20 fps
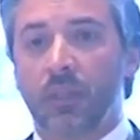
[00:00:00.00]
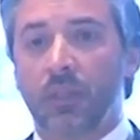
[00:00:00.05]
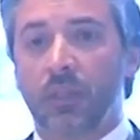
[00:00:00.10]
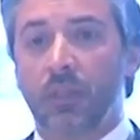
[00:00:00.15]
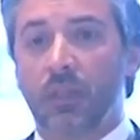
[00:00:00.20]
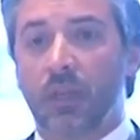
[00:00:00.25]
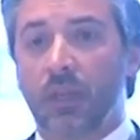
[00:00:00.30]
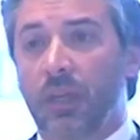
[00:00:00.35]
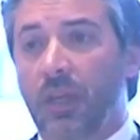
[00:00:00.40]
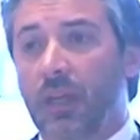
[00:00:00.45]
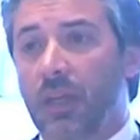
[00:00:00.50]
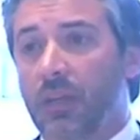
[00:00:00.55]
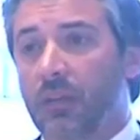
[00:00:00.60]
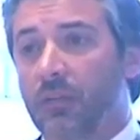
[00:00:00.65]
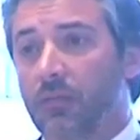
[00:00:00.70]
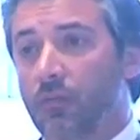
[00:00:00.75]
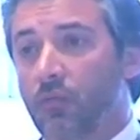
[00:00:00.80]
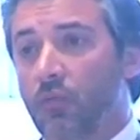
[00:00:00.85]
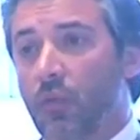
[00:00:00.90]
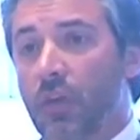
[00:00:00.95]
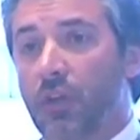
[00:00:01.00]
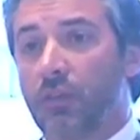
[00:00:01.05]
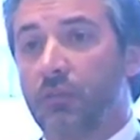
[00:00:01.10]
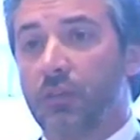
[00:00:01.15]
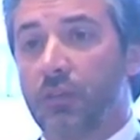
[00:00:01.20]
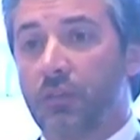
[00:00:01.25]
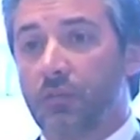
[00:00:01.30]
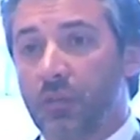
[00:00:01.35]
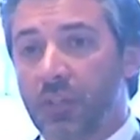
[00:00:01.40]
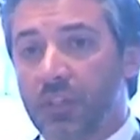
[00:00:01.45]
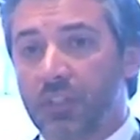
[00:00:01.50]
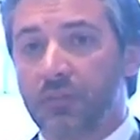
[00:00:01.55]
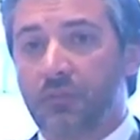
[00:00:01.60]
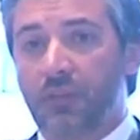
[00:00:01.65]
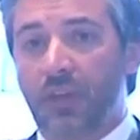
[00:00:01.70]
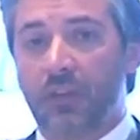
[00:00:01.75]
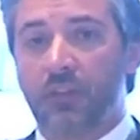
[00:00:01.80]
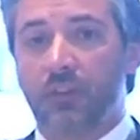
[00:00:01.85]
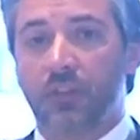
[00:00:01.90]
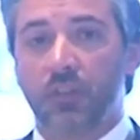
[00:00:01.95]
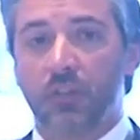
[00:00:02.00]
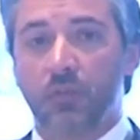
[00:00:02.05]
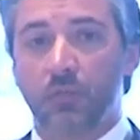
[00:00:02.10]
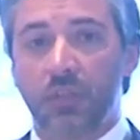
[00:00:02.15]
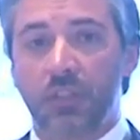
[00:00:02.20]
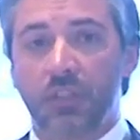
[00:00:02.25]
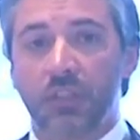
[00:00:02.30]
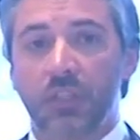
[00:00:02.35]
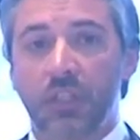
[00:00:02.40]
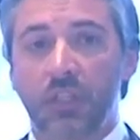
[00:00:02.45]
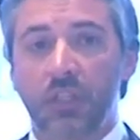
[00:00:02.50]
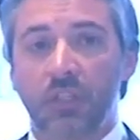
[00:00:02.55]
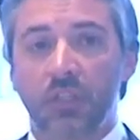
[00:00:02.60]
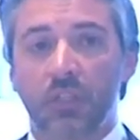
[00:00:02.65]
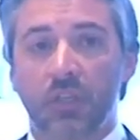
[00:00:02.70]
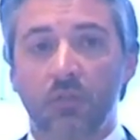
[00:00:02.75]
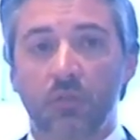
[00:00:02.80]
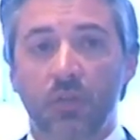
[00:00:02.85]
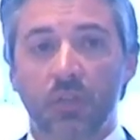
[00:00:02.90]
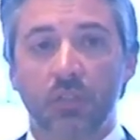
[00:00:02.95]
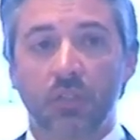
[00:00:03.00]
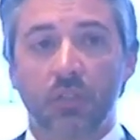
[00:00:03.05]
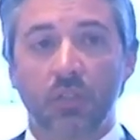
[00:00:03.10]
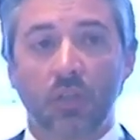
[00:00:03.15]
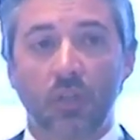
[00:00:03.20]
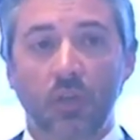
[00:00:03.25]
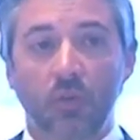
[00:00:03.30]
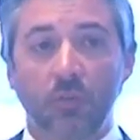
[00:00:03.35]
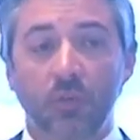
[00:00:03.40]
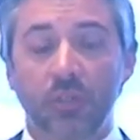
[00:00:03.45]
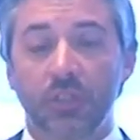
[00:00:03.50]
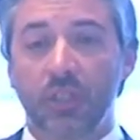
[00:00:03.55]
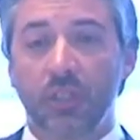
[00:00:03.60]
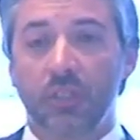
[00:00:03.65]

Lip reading: Again, one of the risk factors we're seeing across the globe is